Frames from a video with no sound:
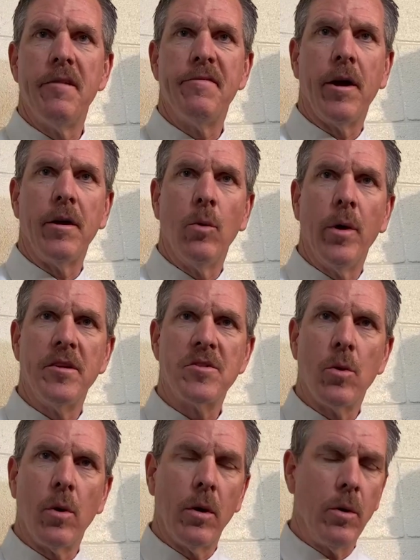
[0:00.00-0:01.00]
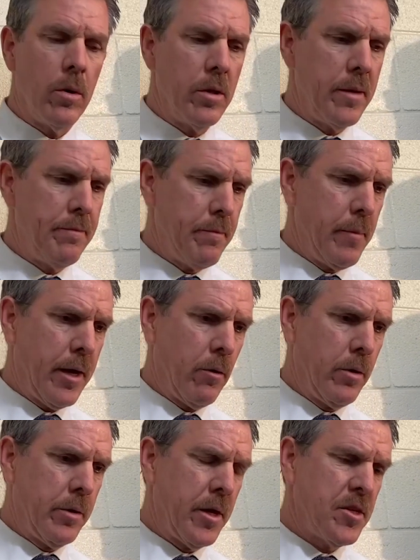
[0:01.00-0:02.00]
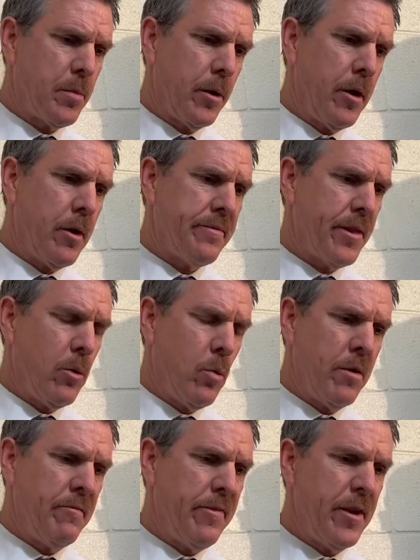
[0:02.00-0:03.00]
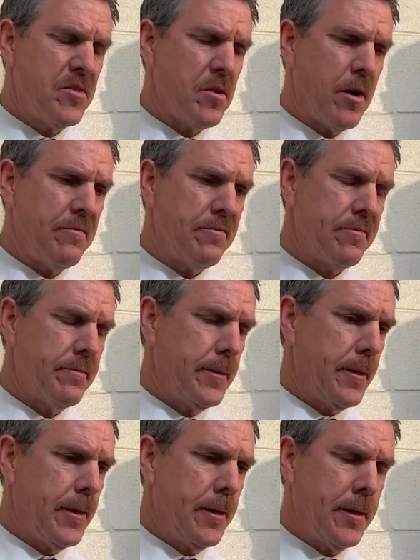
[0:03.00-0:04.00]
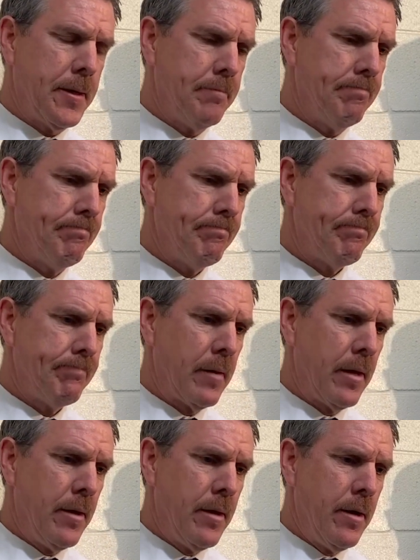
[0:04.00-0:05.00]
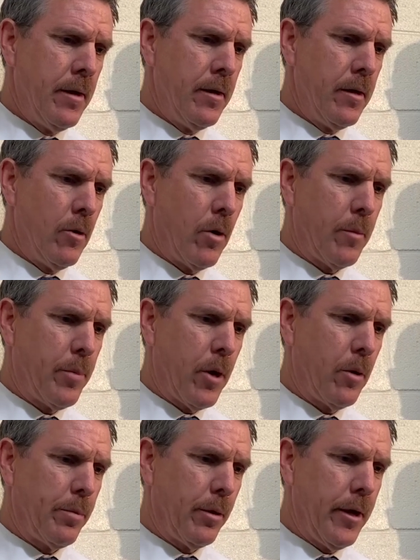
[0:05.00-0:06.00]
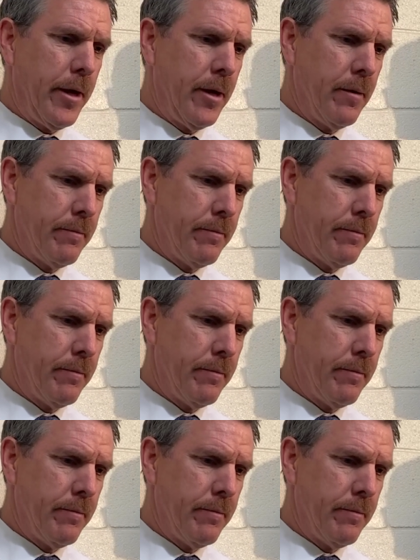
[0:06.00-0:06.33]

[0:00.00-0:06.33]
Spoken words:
find a way to score a goal. They make a real nice play off that one face-off. You know, our power play